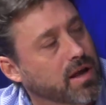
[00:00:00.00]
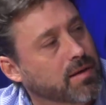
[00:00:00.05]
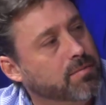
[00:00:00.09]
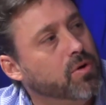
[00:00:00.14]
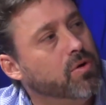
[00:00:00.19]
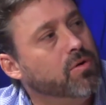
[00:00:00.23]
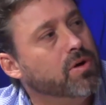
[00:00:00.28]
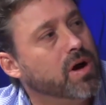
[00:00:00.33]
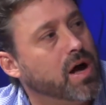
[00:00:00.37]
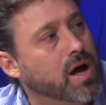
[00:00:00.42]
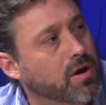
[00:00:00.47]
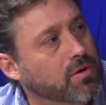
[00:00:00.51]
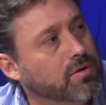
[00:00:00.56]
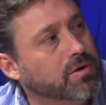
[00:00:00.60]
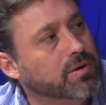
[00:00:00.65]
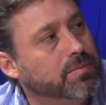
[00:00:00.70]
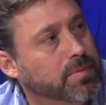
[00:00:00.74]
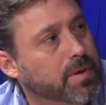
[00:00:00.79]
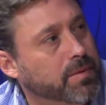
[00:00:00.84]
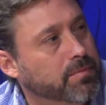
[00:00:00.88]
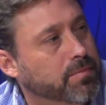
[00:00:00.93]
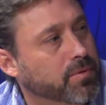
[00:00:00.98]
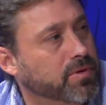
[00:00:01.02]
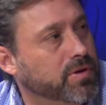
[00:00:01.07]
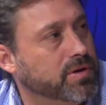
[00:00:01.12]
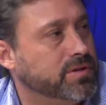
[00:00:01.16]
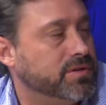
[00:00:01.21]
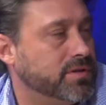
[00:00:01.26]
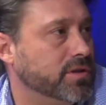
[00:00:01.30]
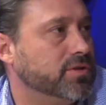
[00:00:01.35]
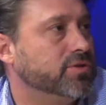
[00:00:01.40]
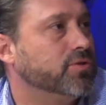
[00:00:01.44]
among our people
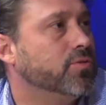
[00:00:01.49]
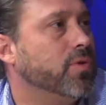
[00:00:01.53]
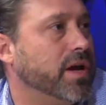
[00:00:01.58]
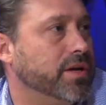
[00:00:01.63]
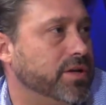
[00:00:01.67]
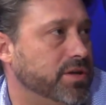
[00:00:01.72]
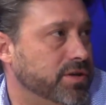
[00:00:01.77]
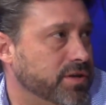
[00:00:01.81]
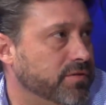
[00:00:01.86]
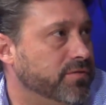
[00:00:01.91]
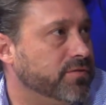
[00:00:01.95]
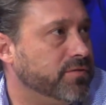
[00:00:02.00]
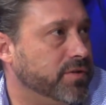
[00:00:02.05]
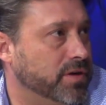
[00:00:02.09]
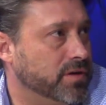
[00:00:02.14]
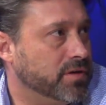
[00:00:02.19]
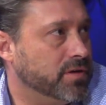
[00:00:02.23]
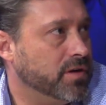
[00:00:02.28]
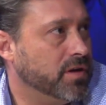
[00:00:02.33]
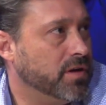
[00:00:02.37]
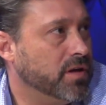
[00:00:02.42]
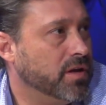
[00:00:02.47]
is, is quite different.